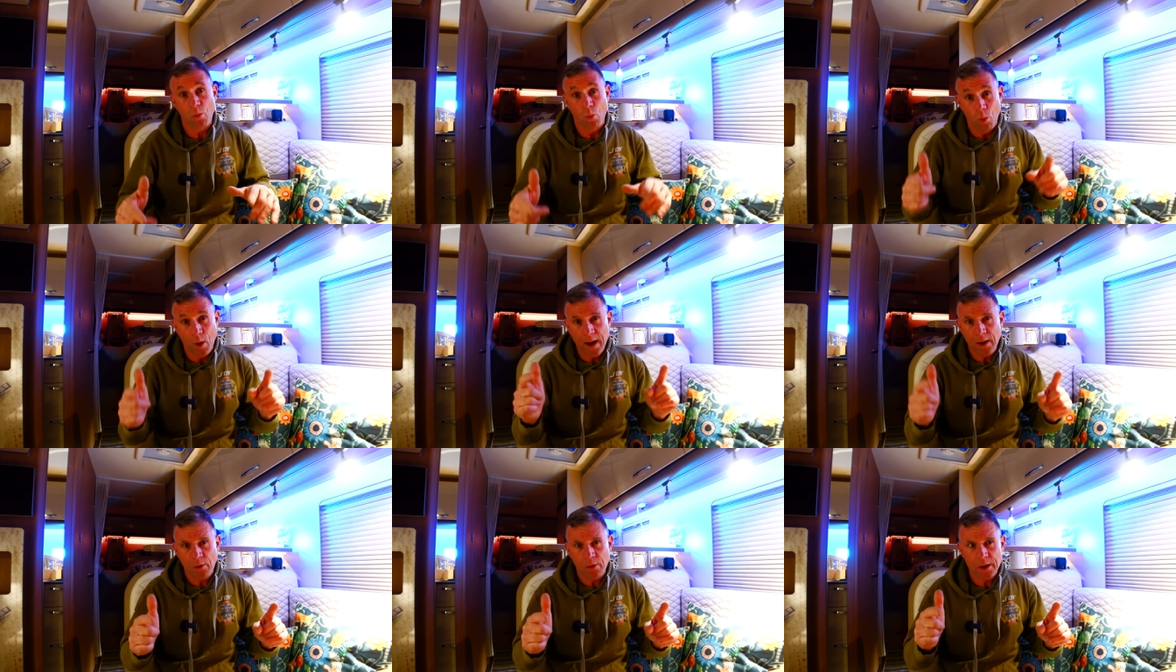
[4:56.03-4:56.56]

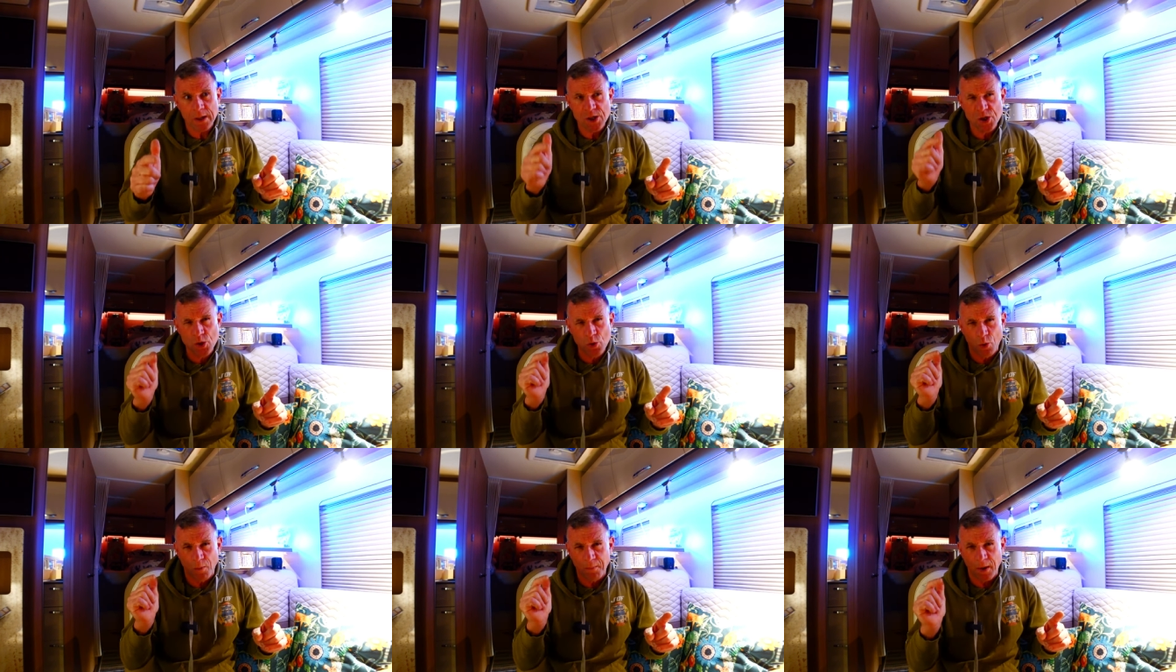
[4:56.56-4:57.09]
where
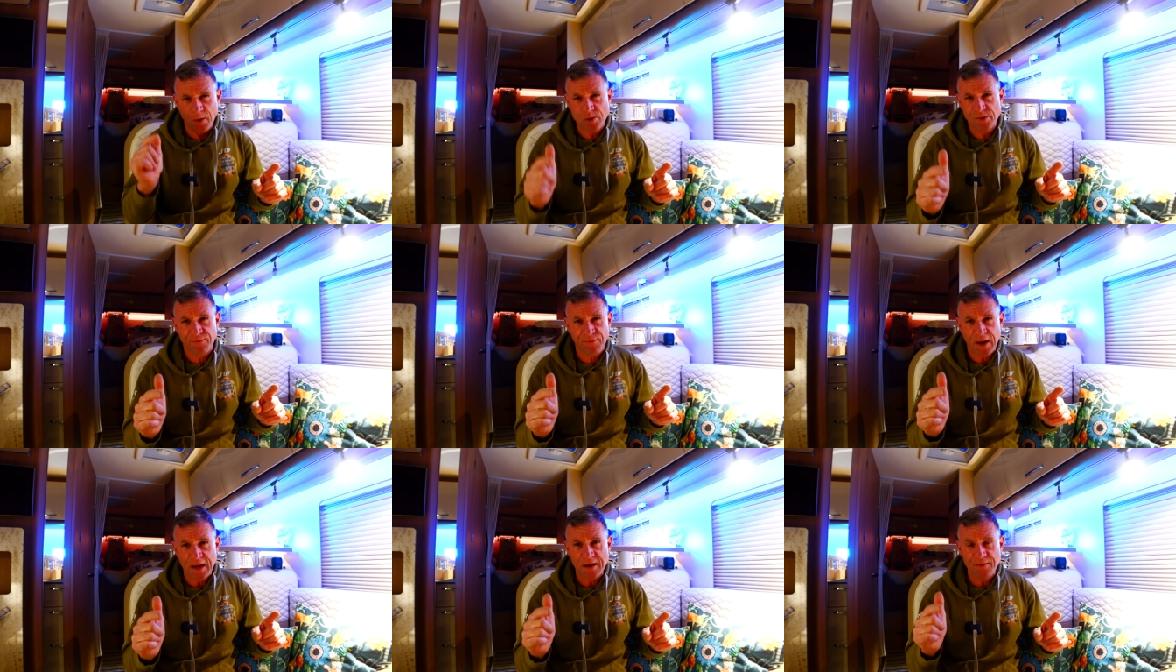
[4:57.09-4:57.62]
is your most
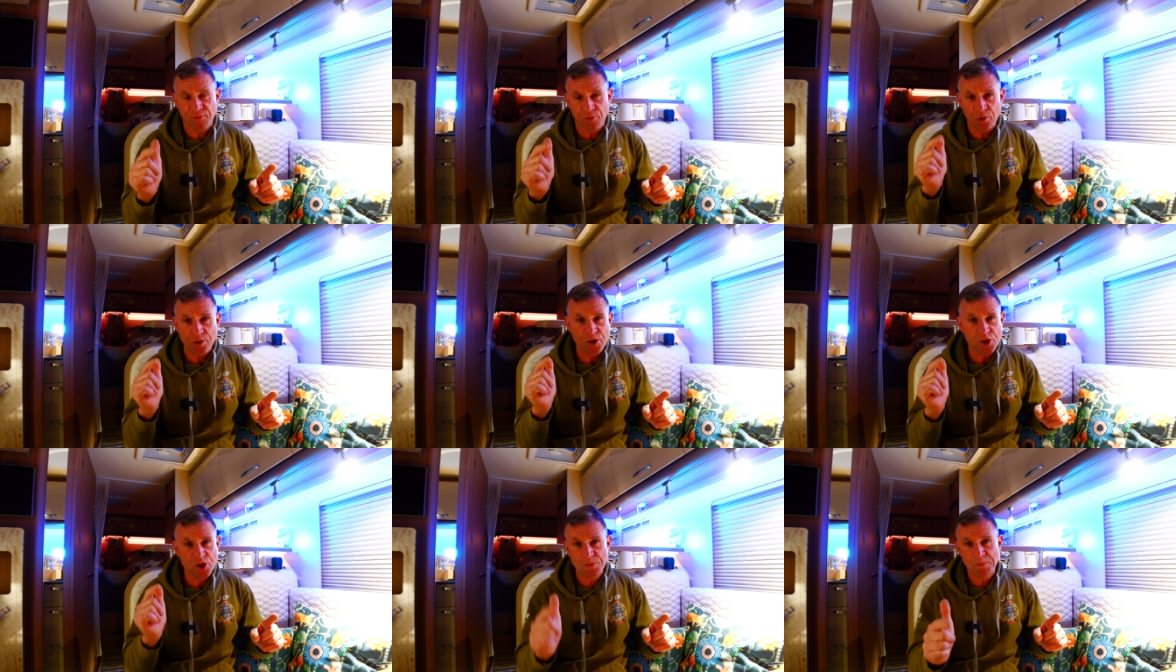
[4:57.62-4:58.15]

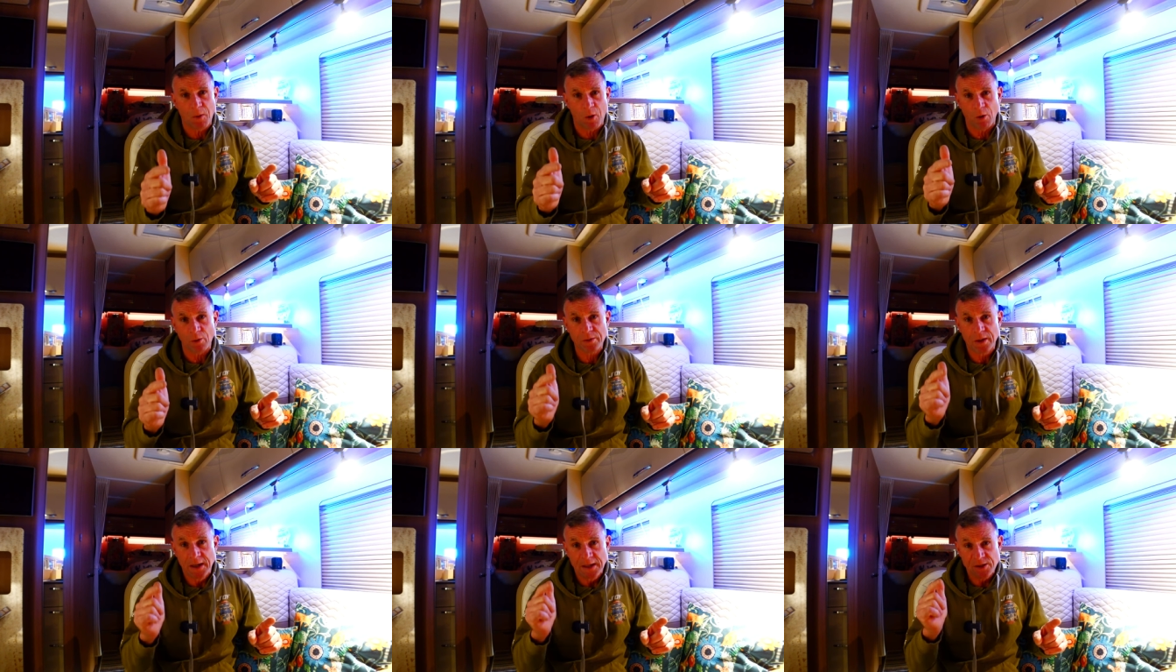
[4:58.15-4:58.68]
favourite
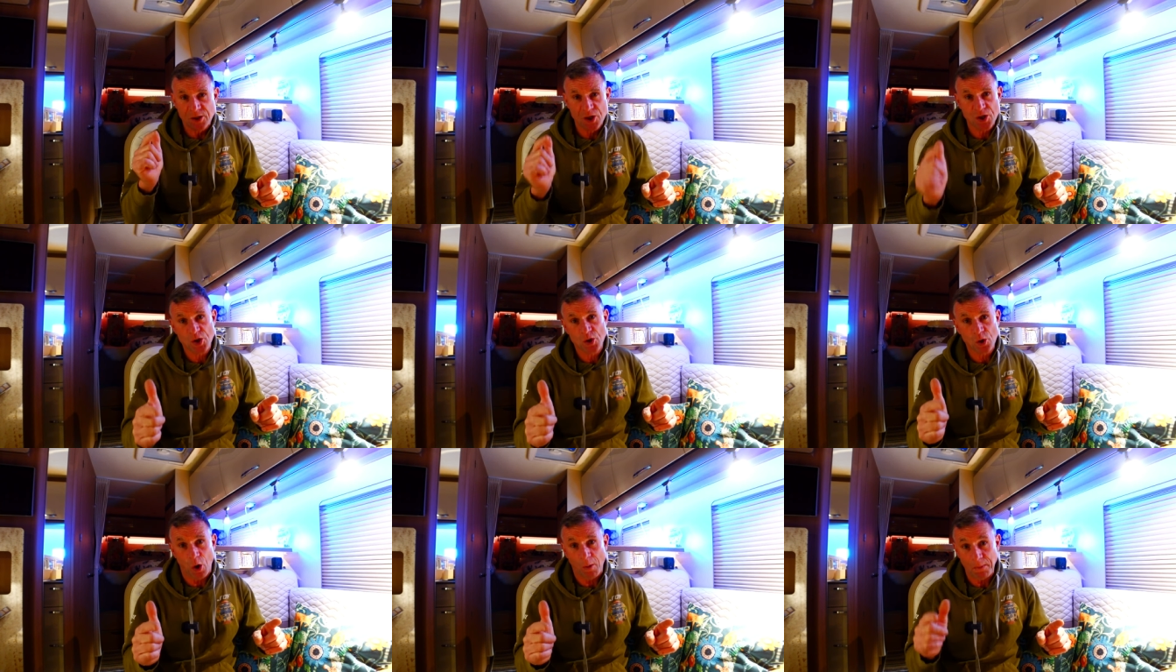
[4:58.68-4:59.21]
spot to
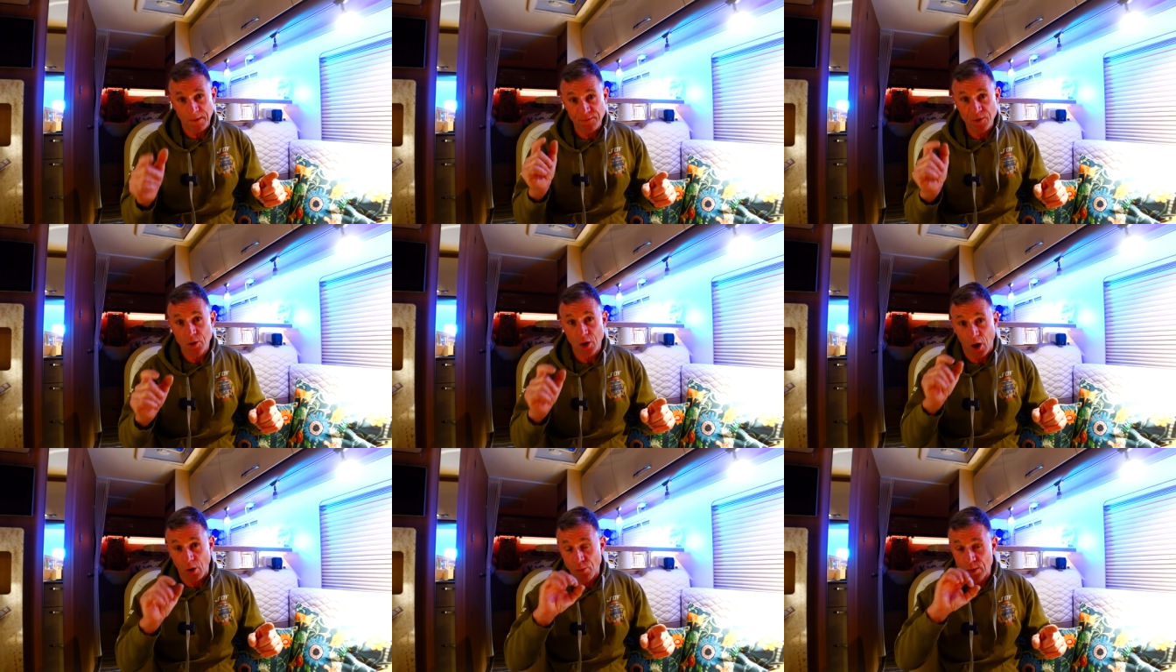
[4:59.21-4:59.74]
stop? Have
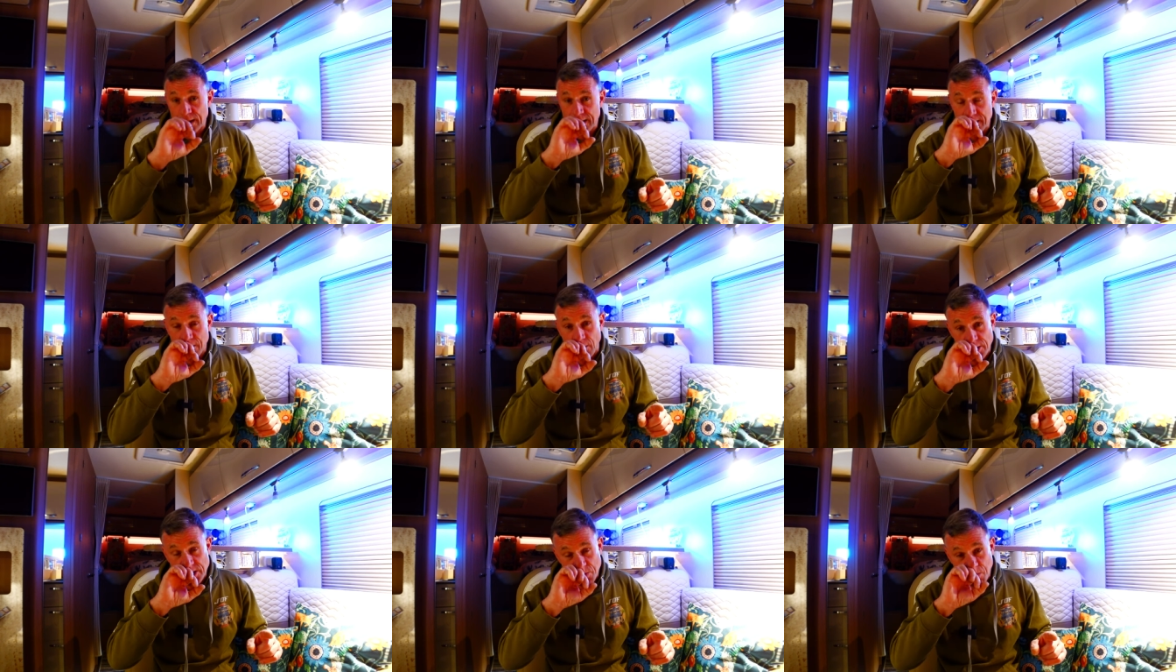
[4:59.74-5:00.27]
you got a really
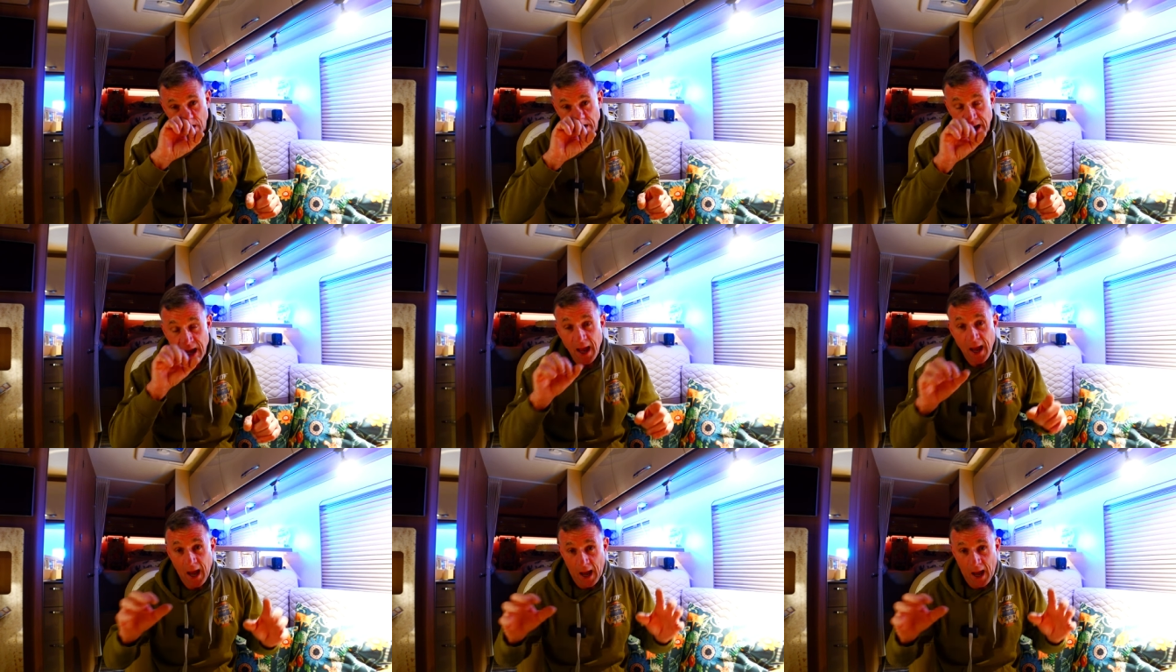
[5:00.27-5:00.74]
nice one?